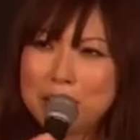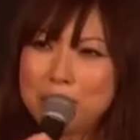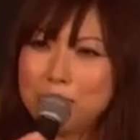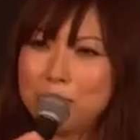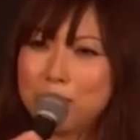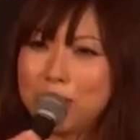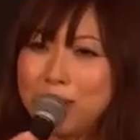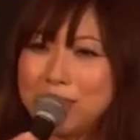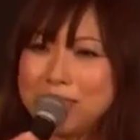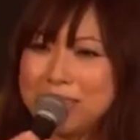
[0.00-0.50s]

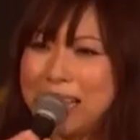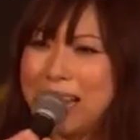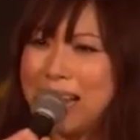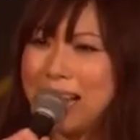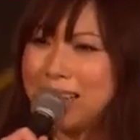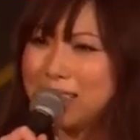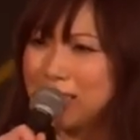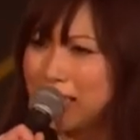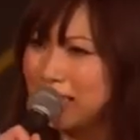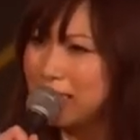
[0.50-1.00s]
Because
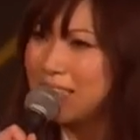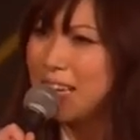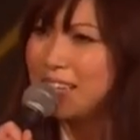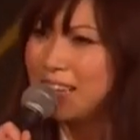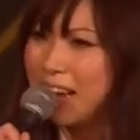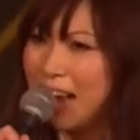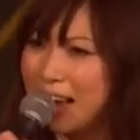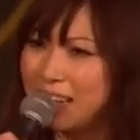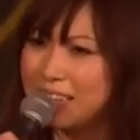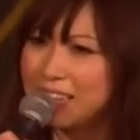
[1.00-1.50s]
as I
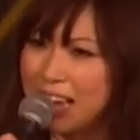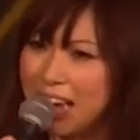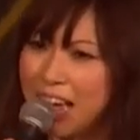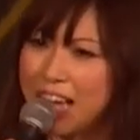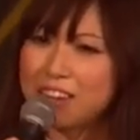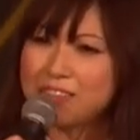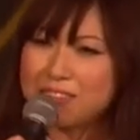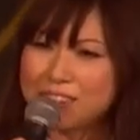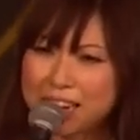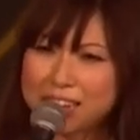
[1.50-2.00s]
said earlier,
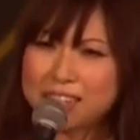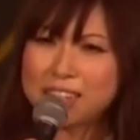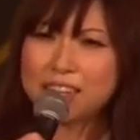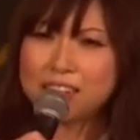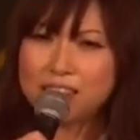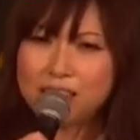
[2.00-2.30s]
I really